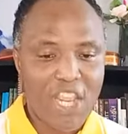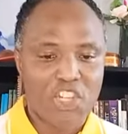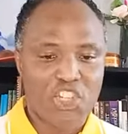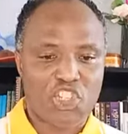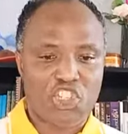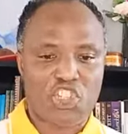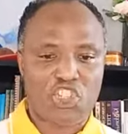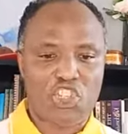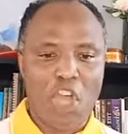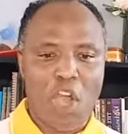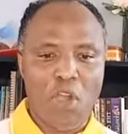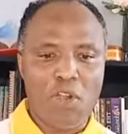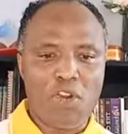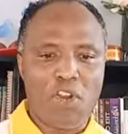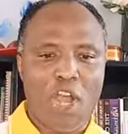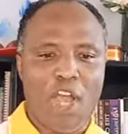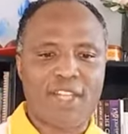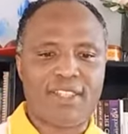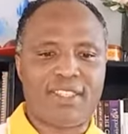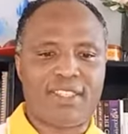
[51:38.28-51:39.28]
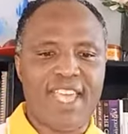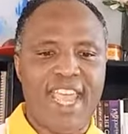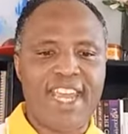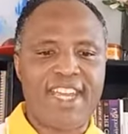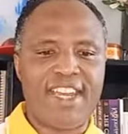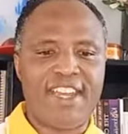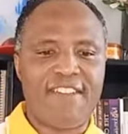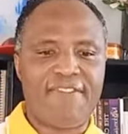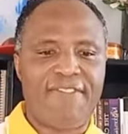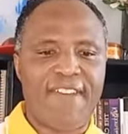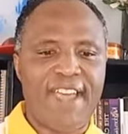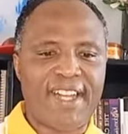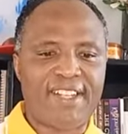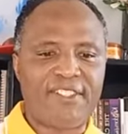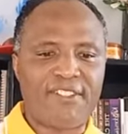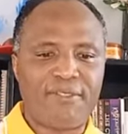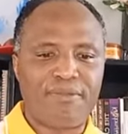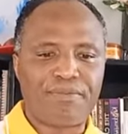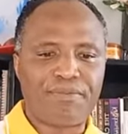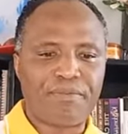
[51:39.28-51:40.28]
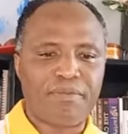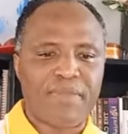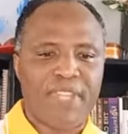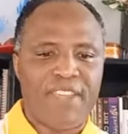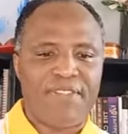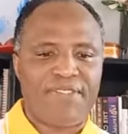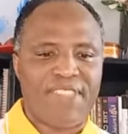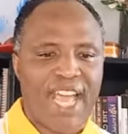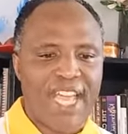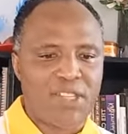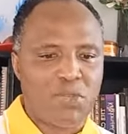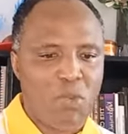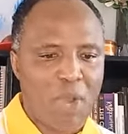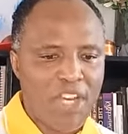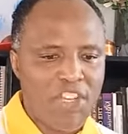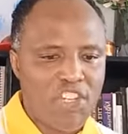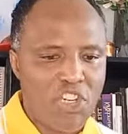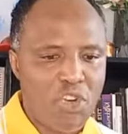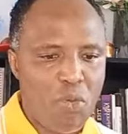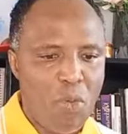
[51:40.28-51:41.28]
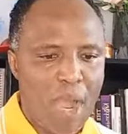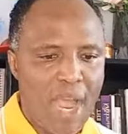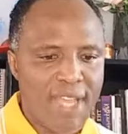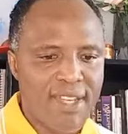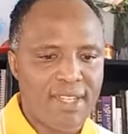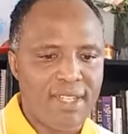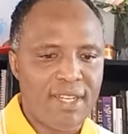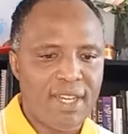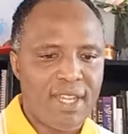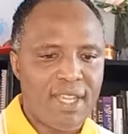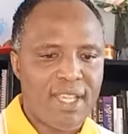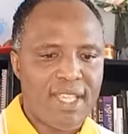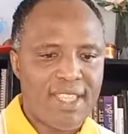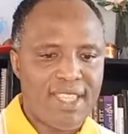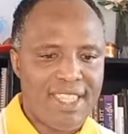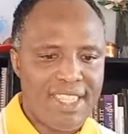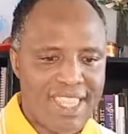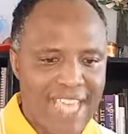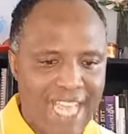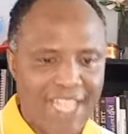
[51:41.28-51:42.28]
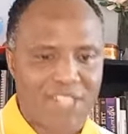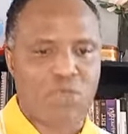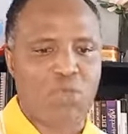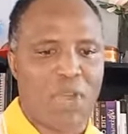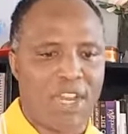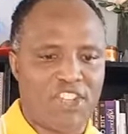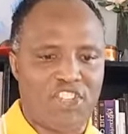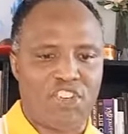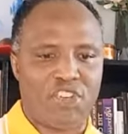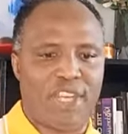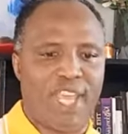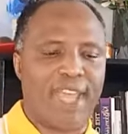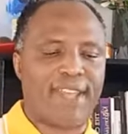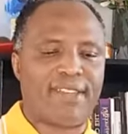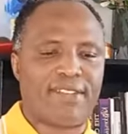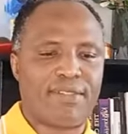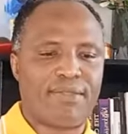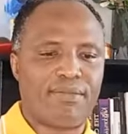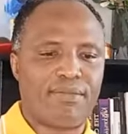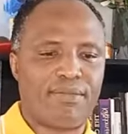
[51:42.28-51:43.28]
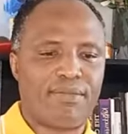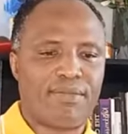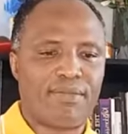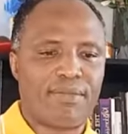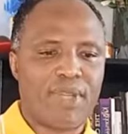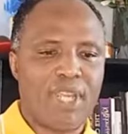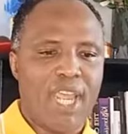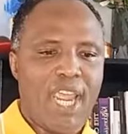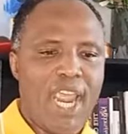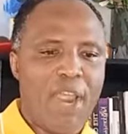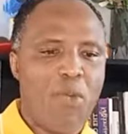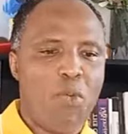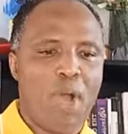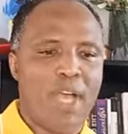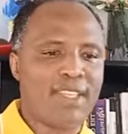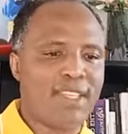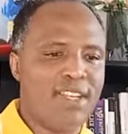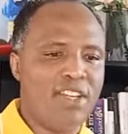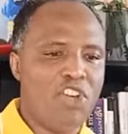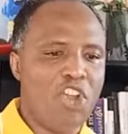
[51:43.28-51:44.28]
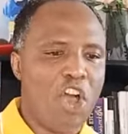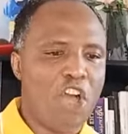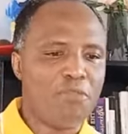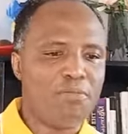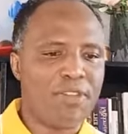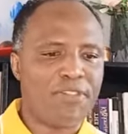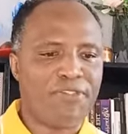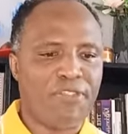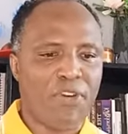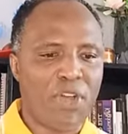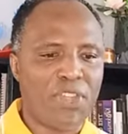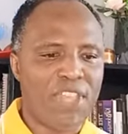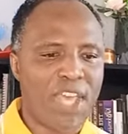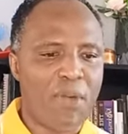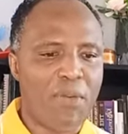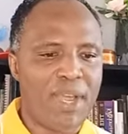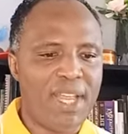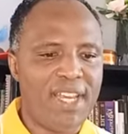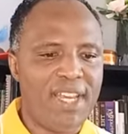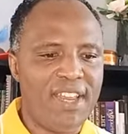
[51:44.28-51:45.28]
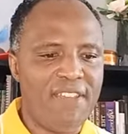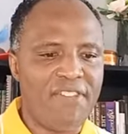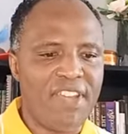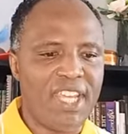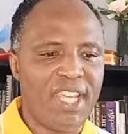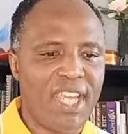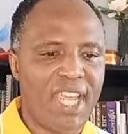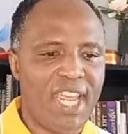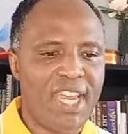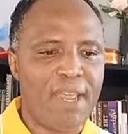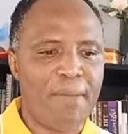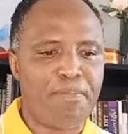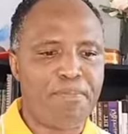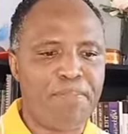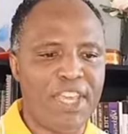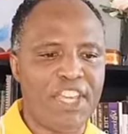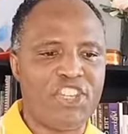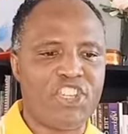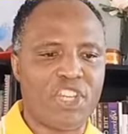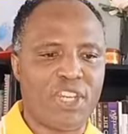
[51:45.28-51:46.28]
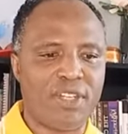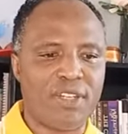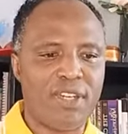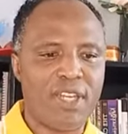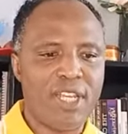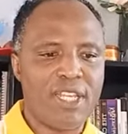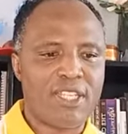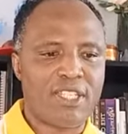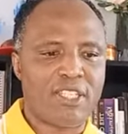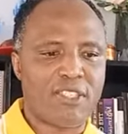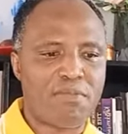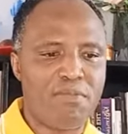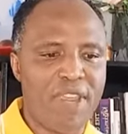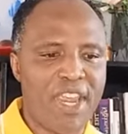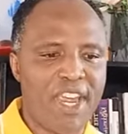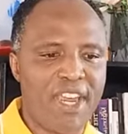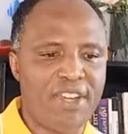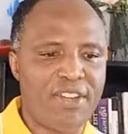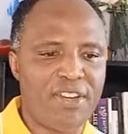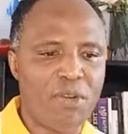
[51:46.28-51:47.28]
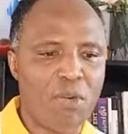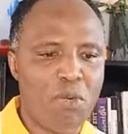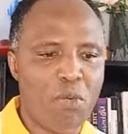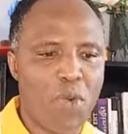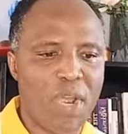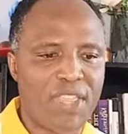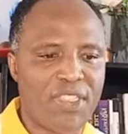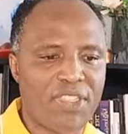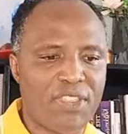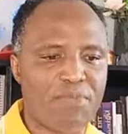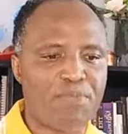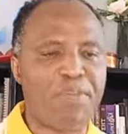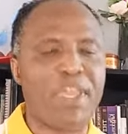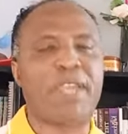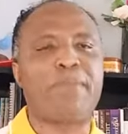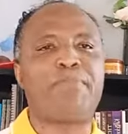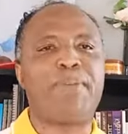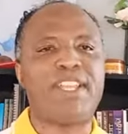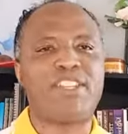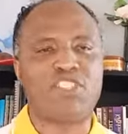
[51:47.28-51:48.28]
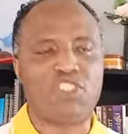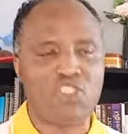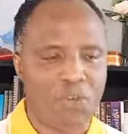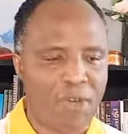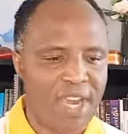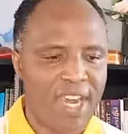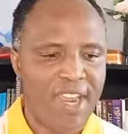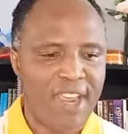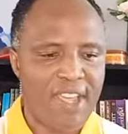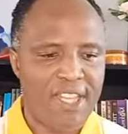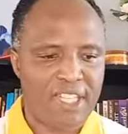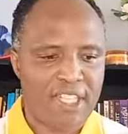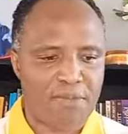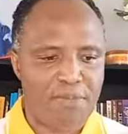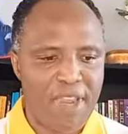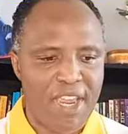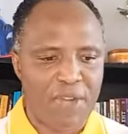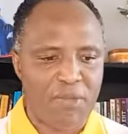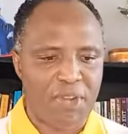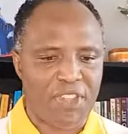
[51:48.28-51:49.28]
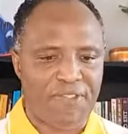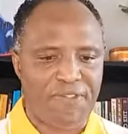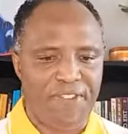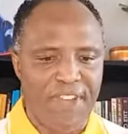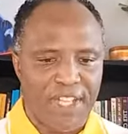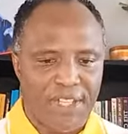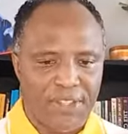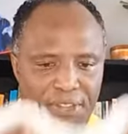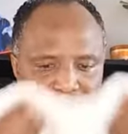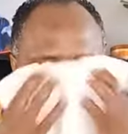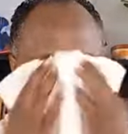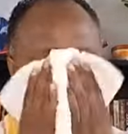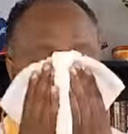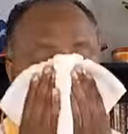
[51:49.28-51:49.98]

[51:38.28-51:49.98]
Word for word: So God said, in effect, if that's what you want, that's what you get. It wasn't long before they were living in a pigeon smeared with pigpen, sorry, smeared with filth.